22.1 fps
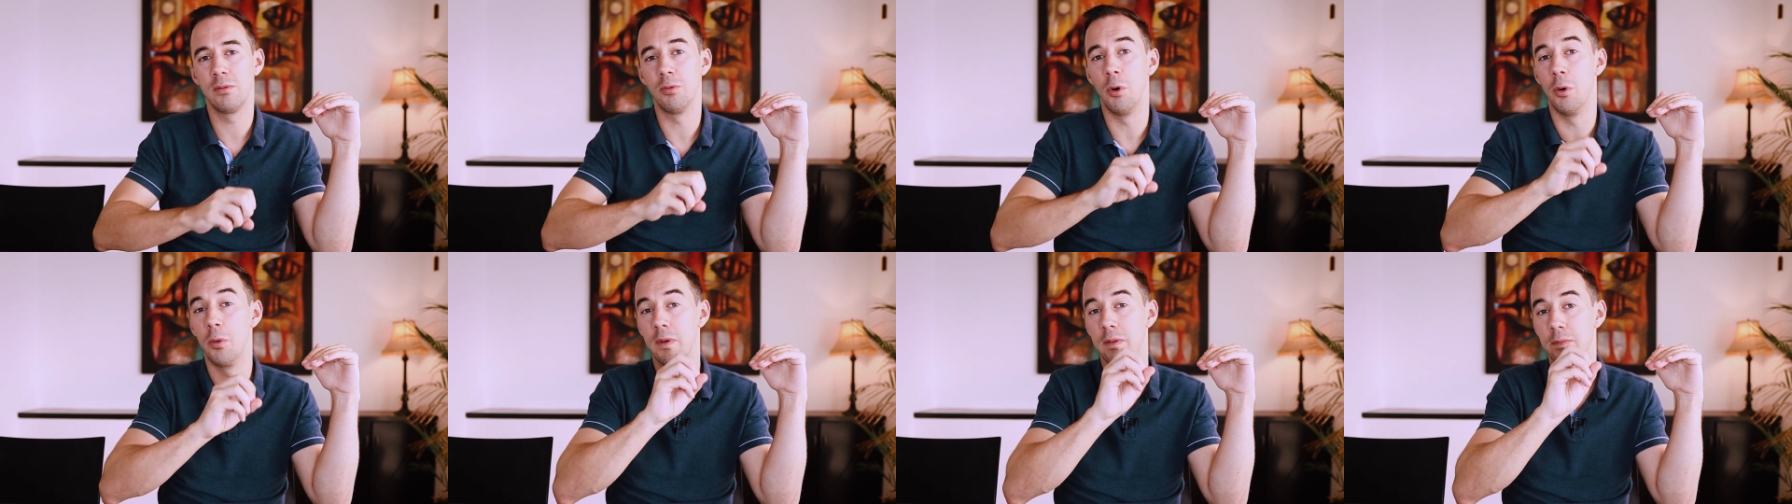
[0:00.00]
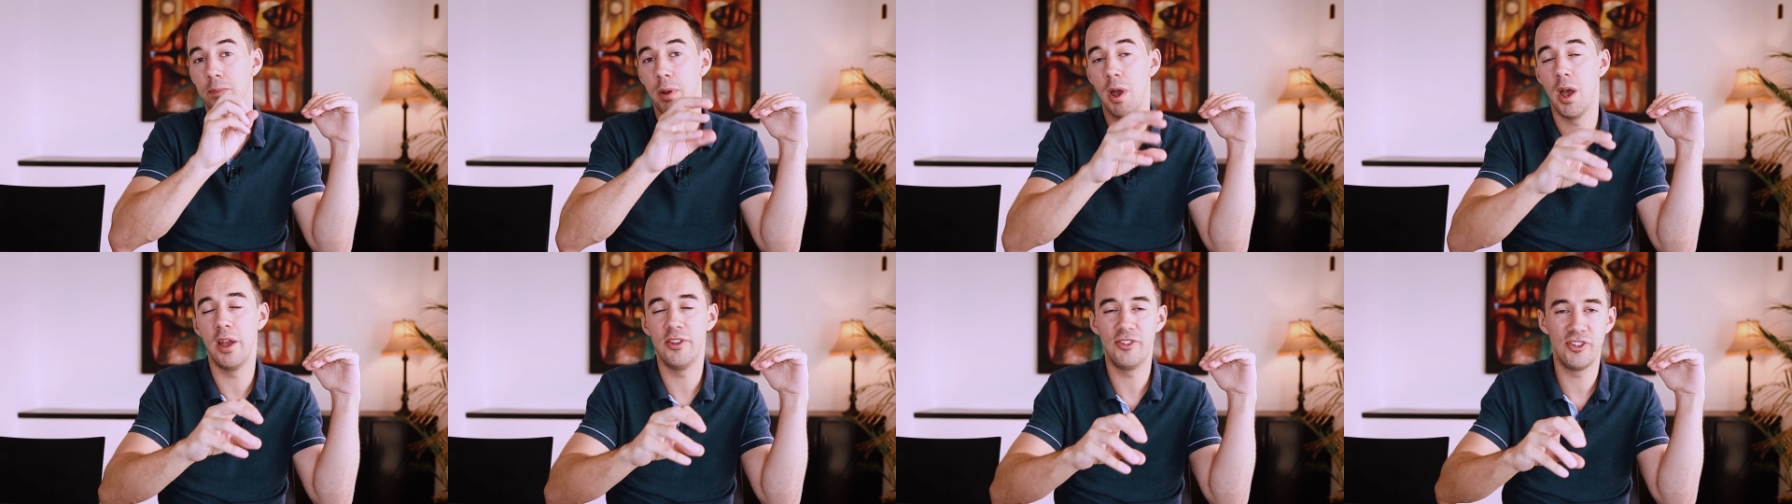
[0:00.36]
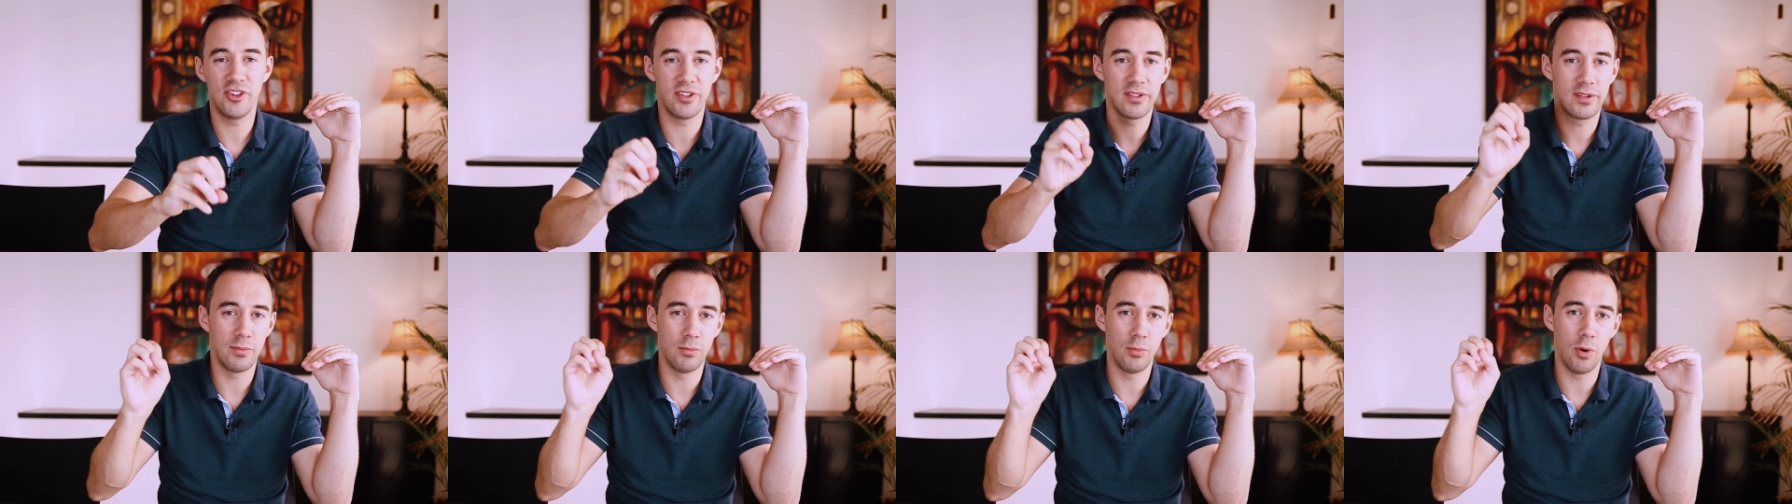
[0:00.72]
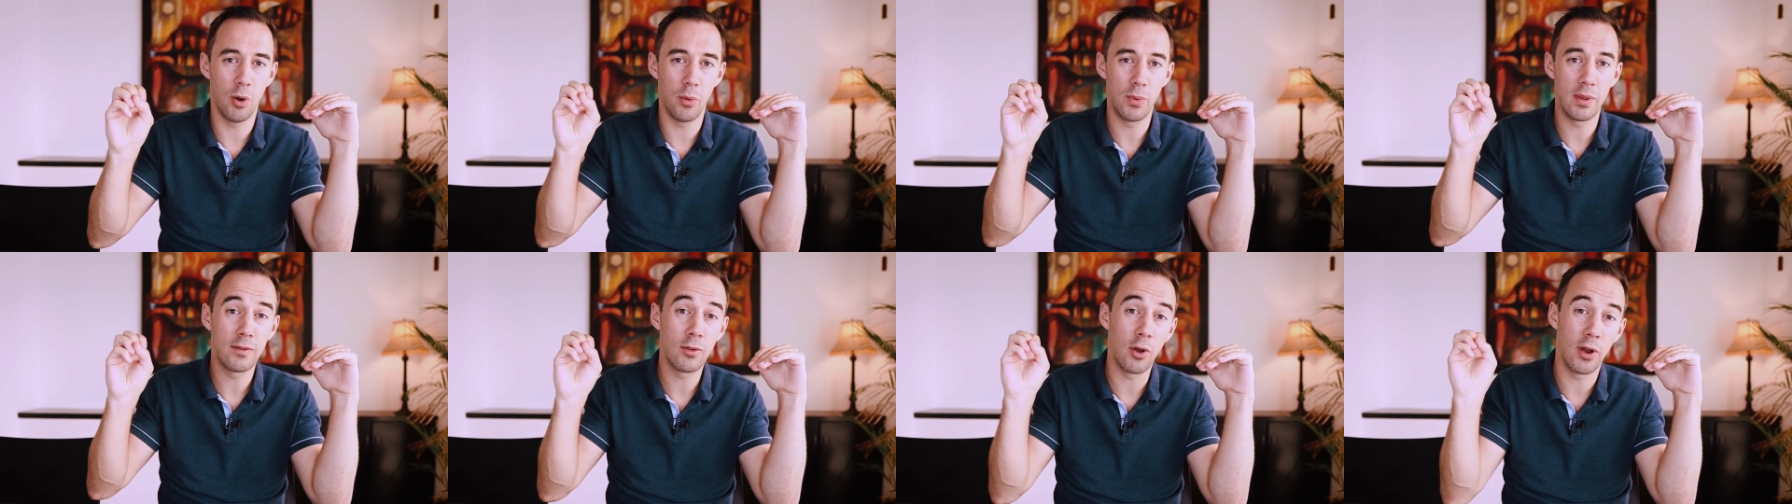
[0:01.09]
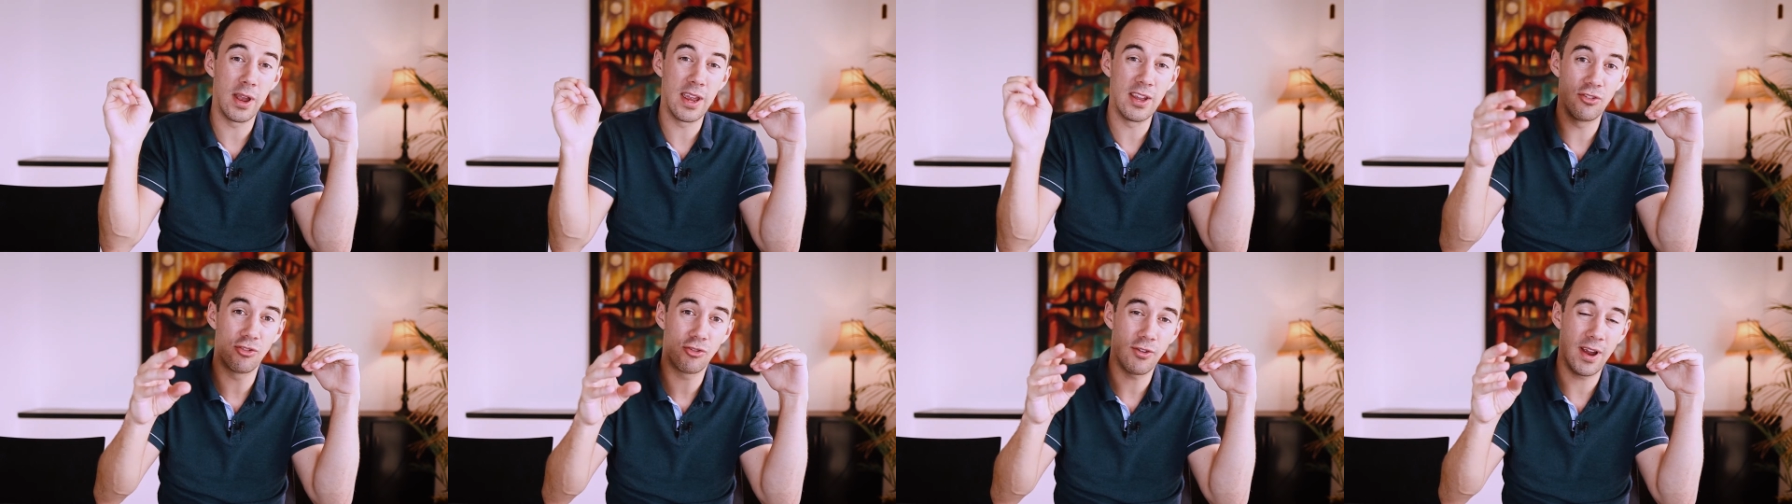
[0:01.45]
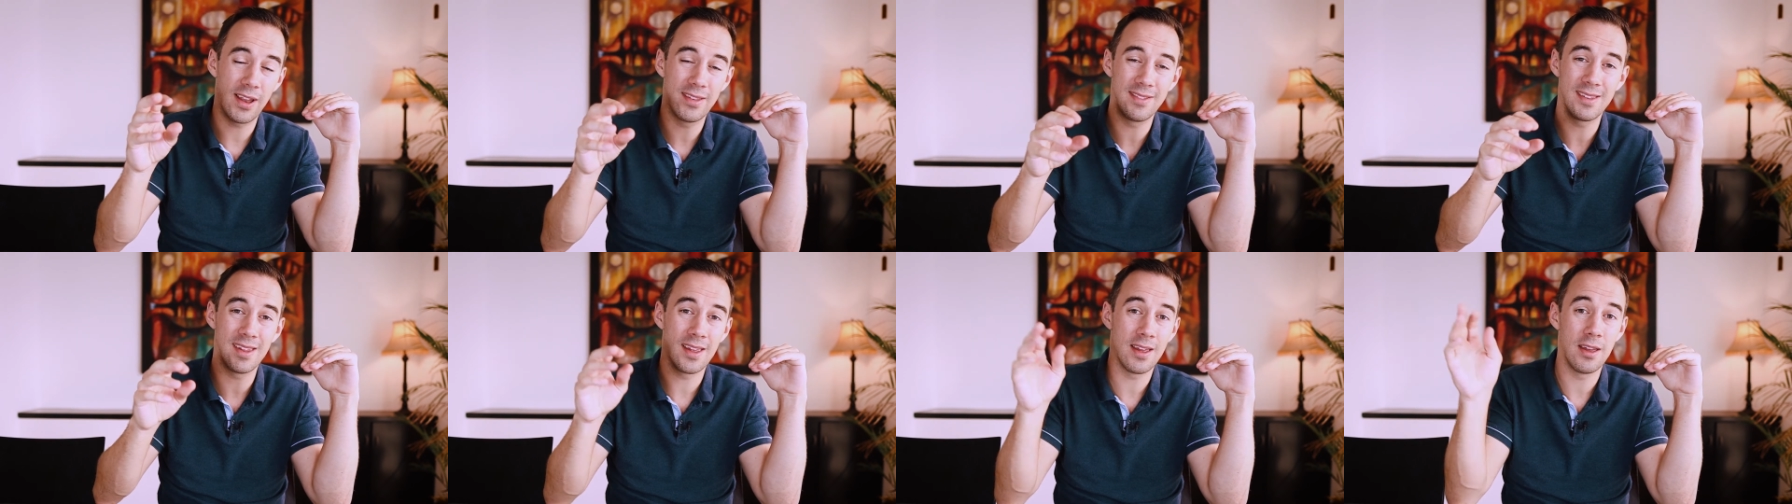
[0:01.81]
what we've purchased and what we've got in
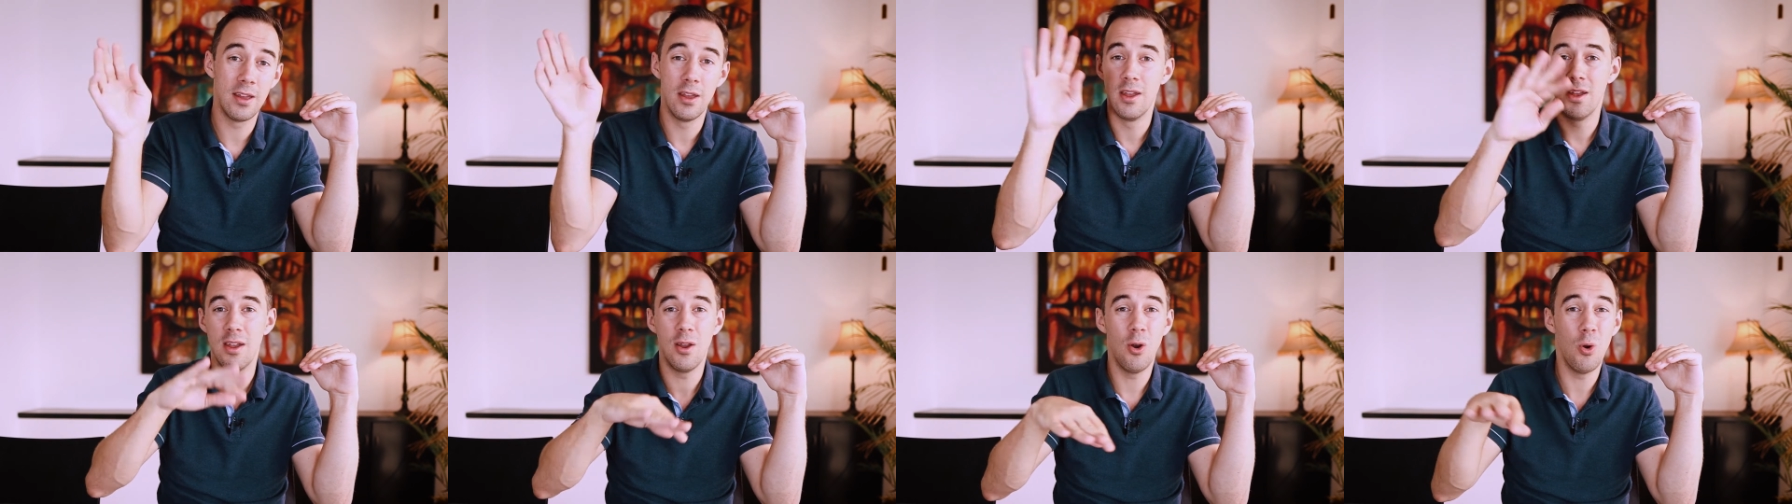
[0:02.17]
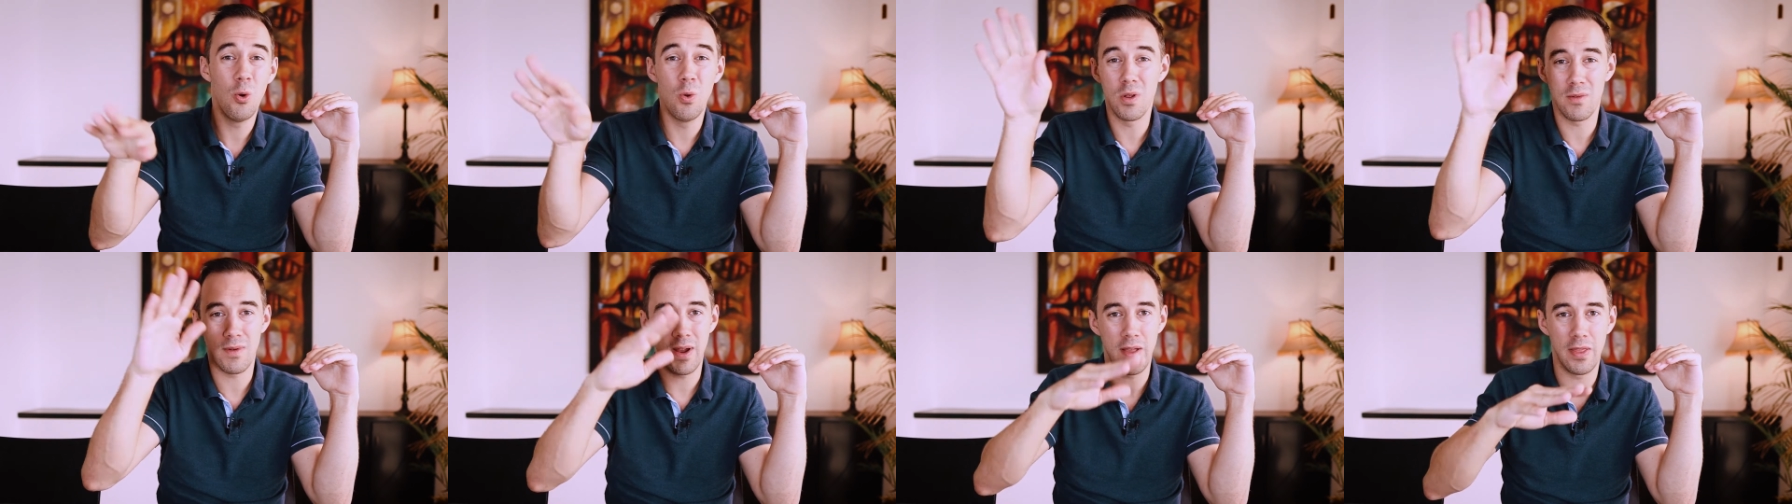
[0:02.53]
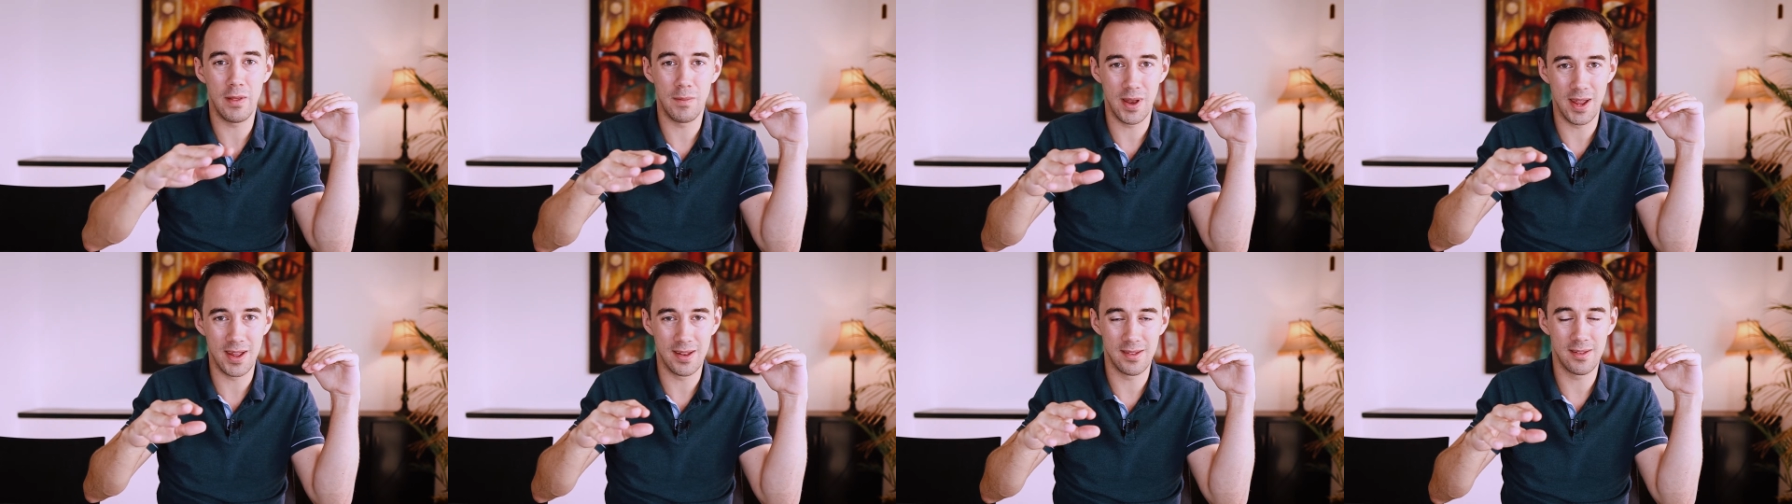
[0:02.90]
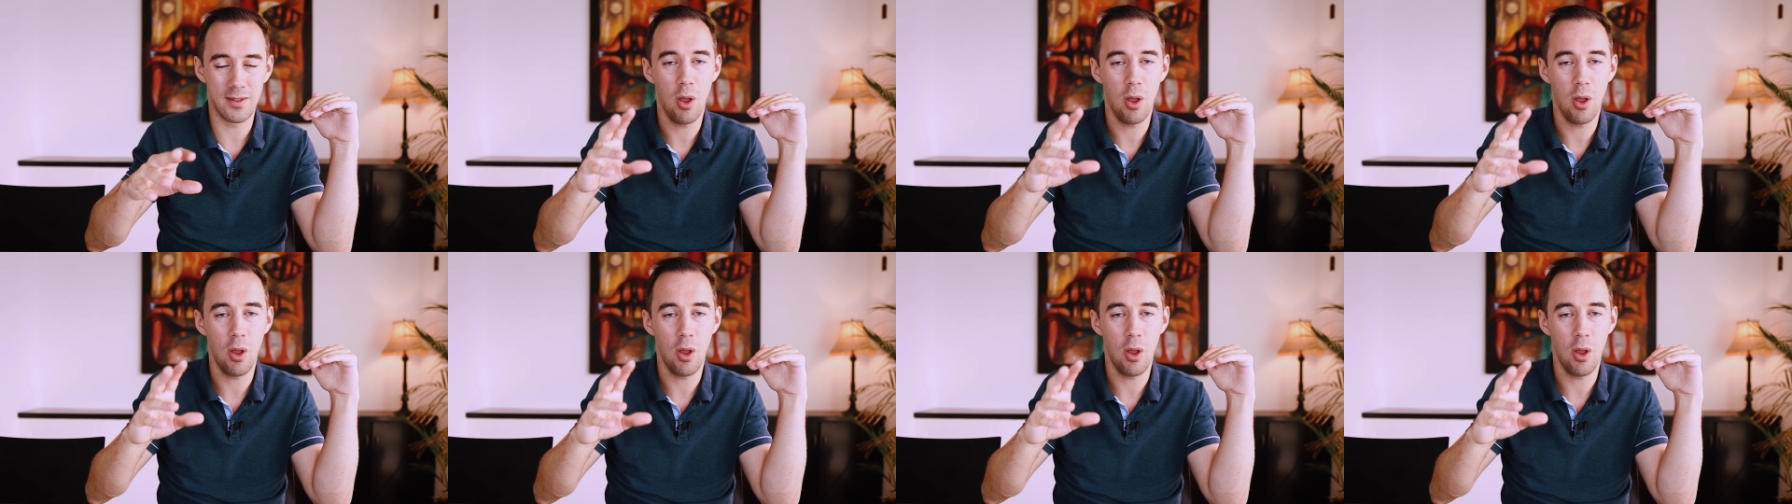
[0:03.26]
transit all around the place.